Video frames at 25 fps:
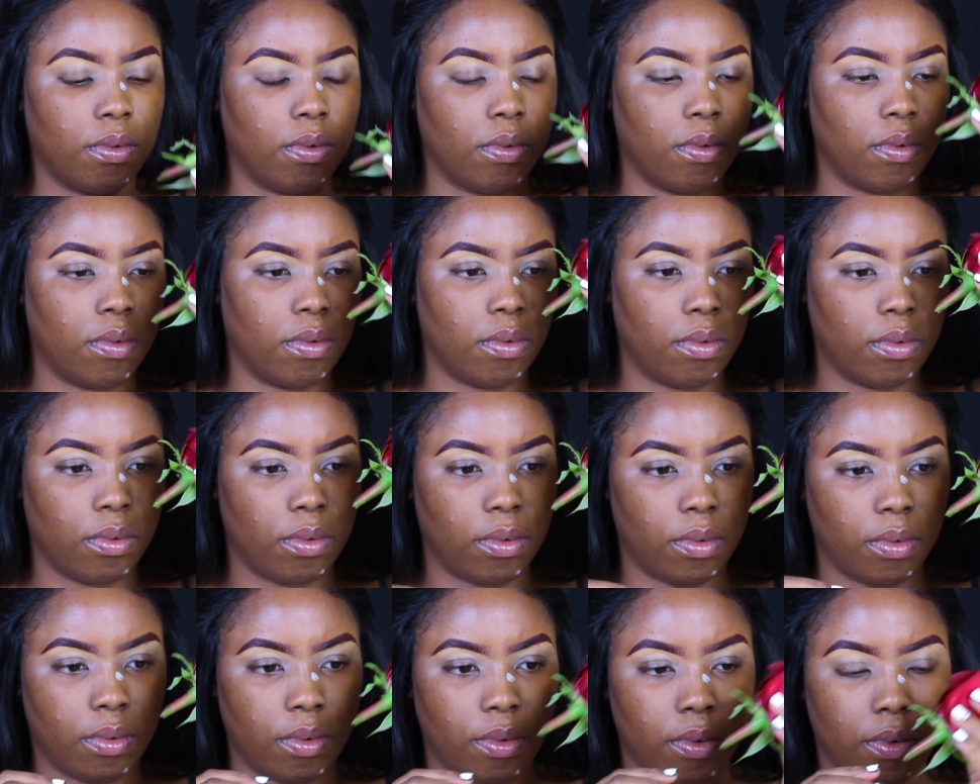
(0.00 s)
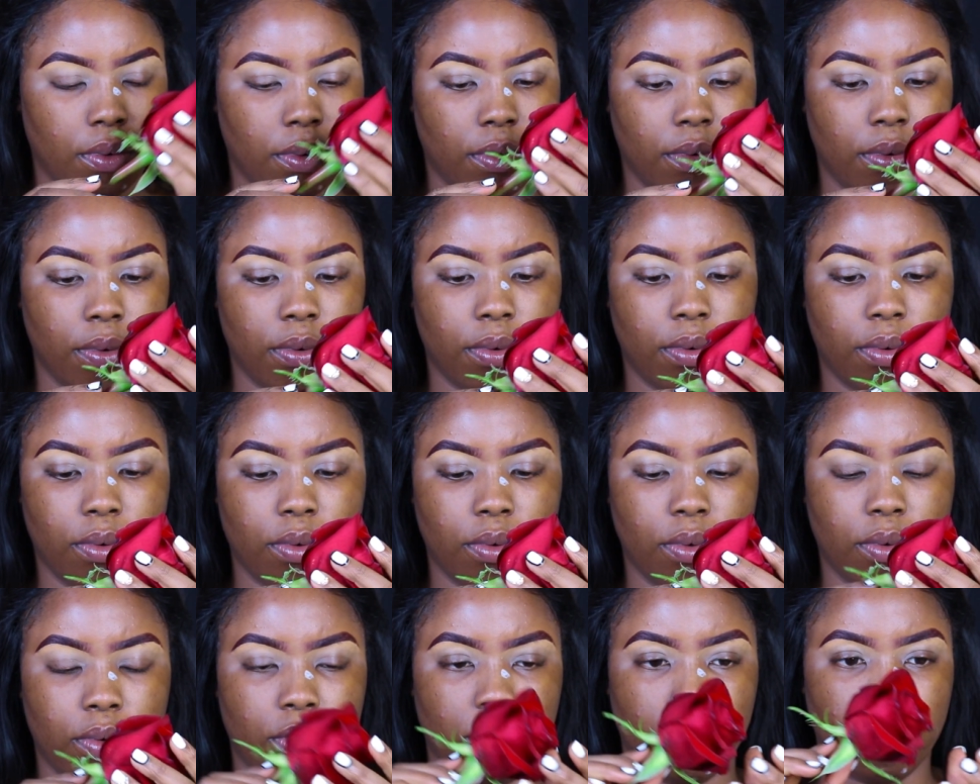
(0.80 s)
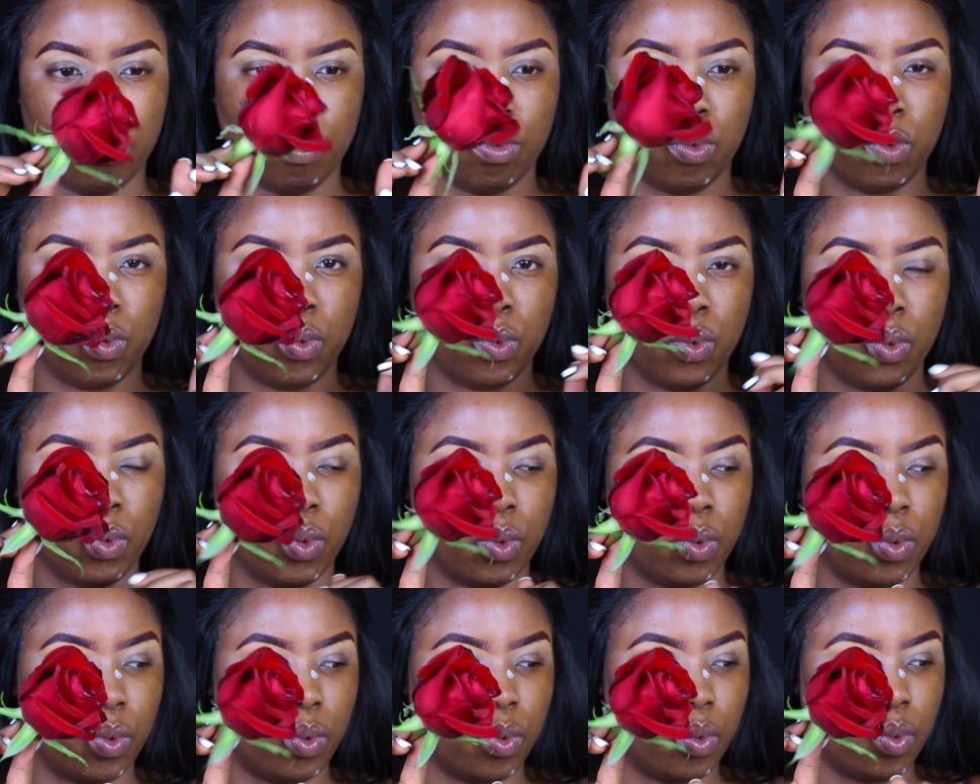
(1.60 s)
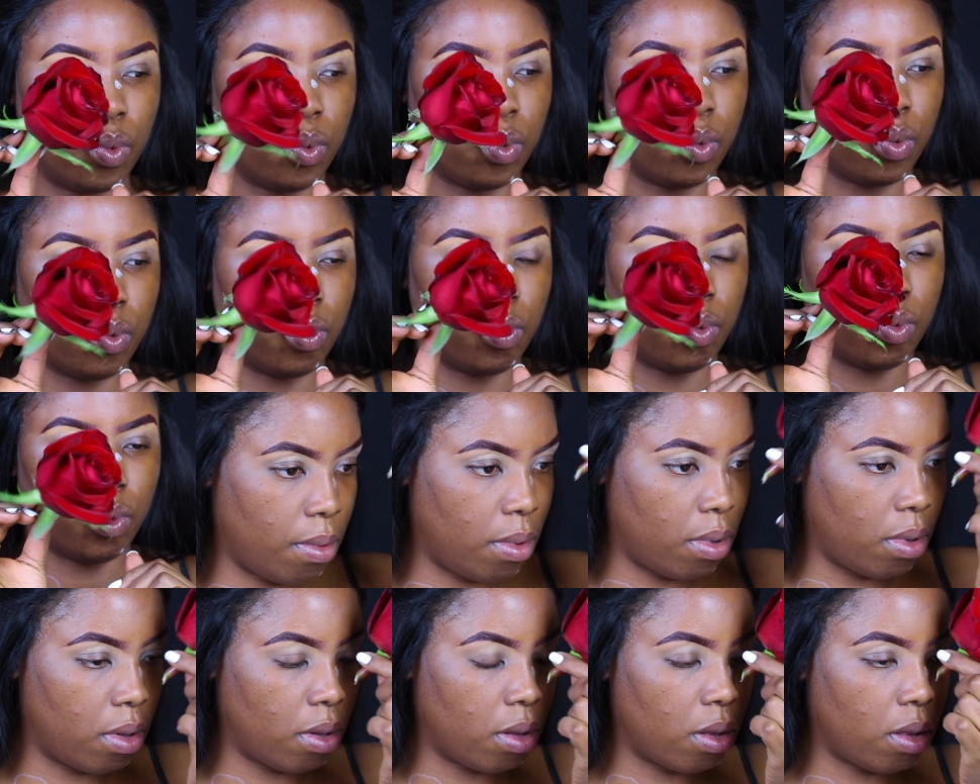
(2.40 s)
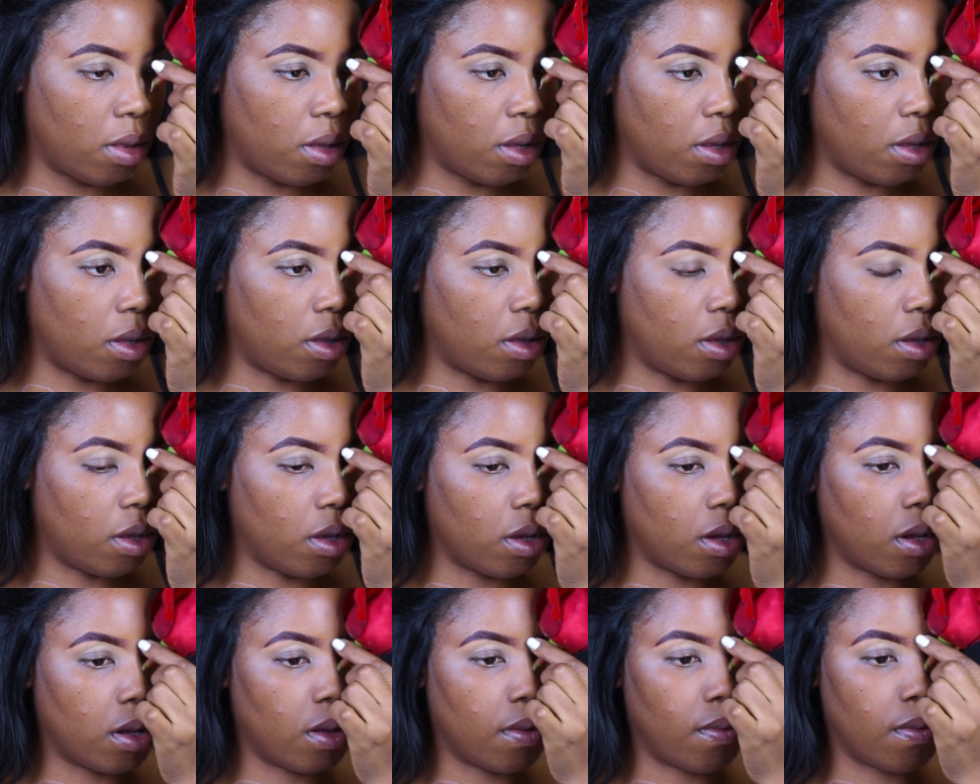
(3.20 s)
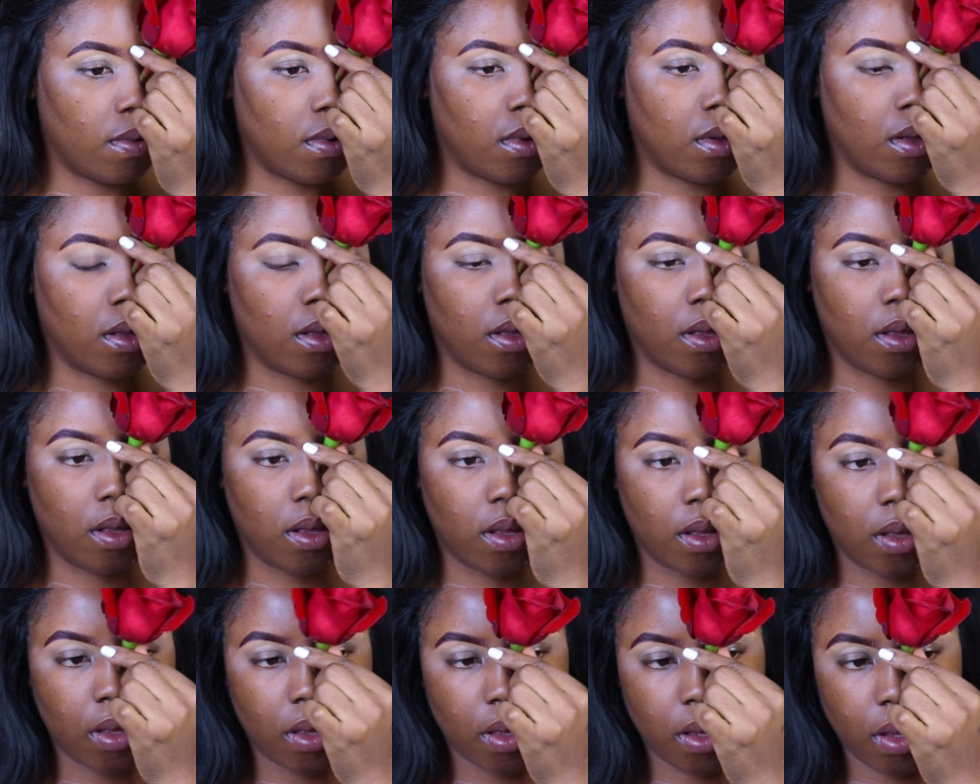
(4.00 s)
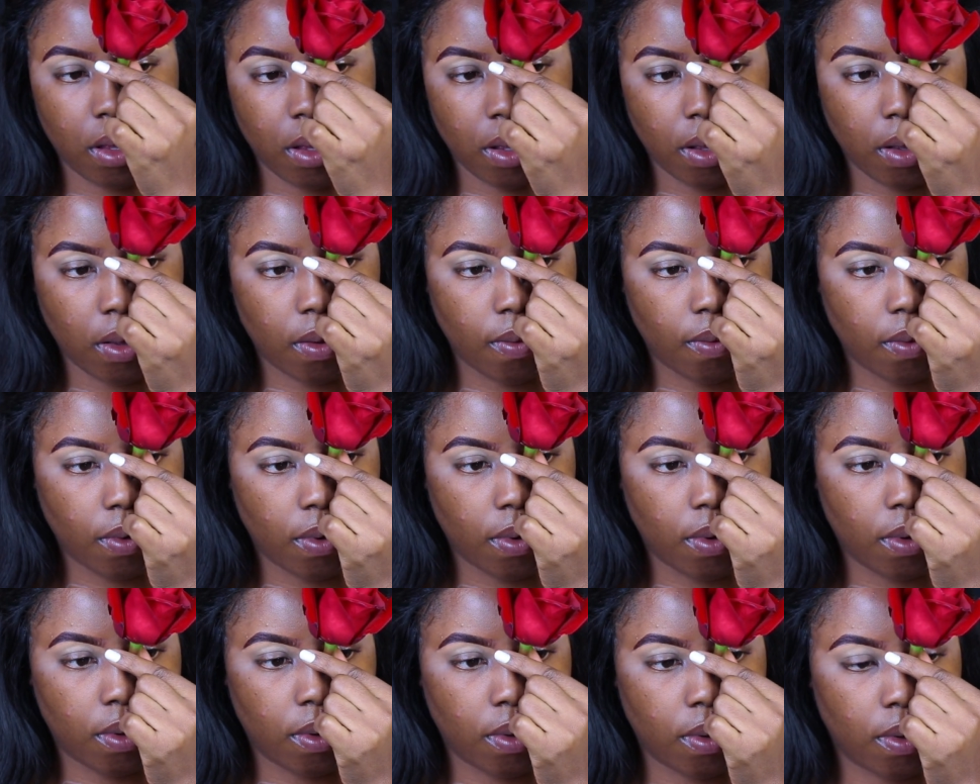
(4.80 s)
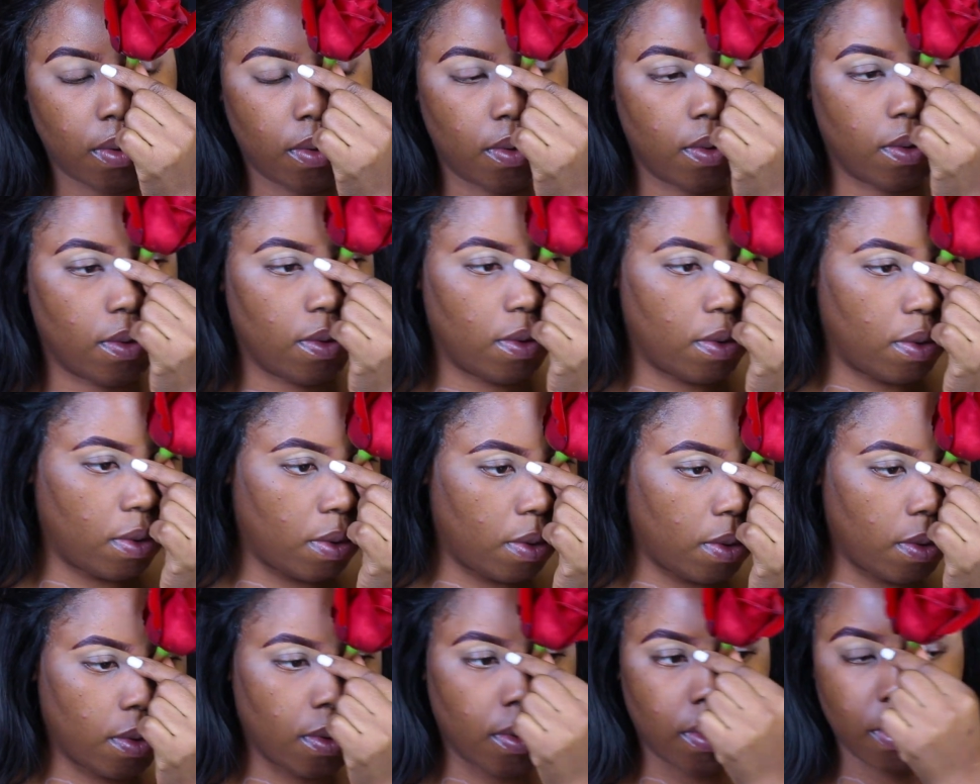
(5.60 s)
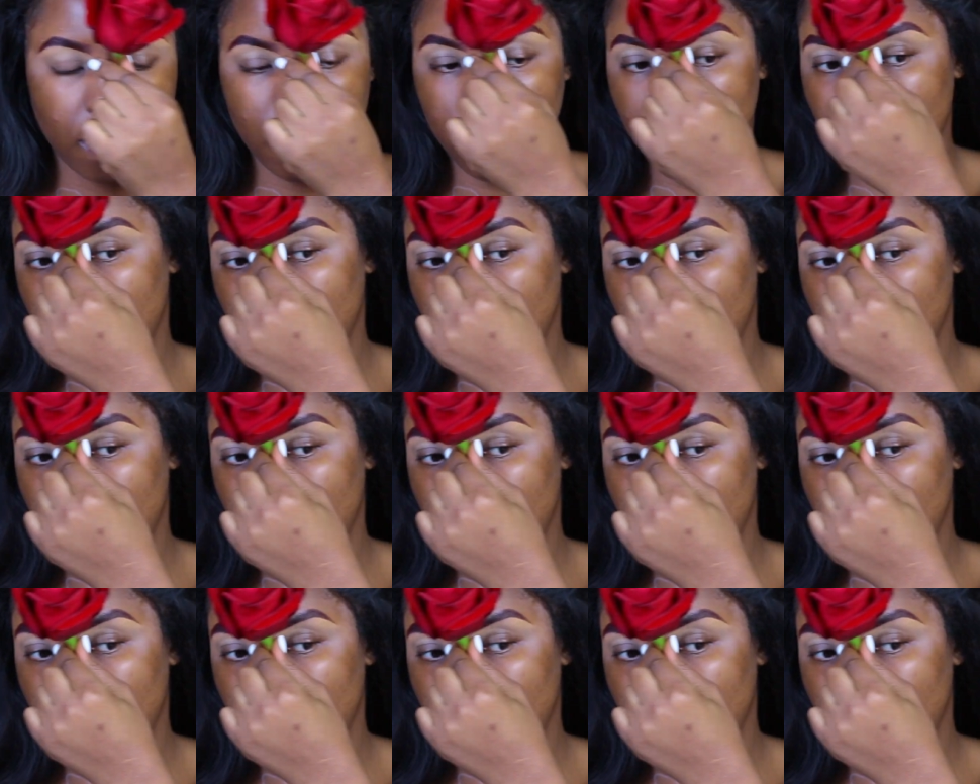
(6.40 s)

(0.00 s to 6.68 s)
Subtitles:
So you just see me here. If you can see the tip now, it's pointy, so I'm just going to place it there, and then